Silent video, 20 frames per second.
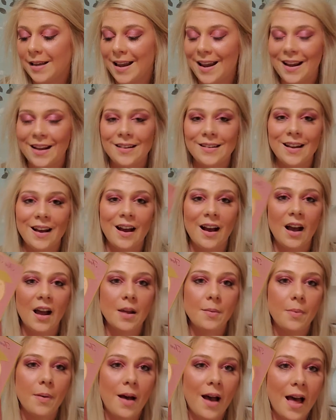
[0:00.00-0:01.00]
and Eye
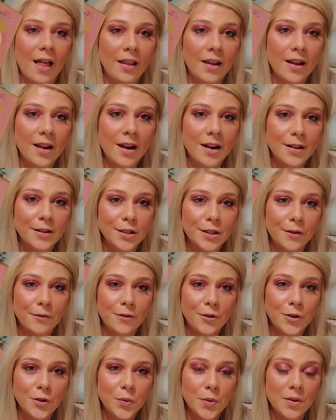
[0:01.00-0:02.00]
Palette, and it's
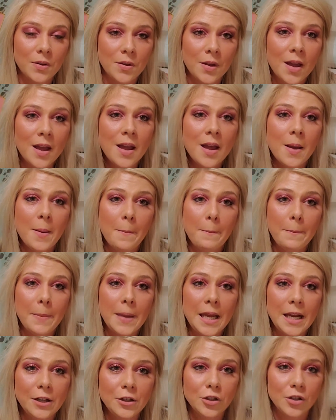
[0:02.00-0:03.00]
diffused with
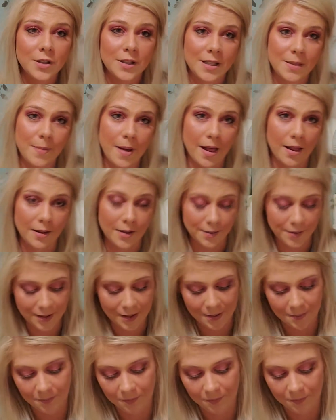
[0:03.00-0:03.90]
peach smells.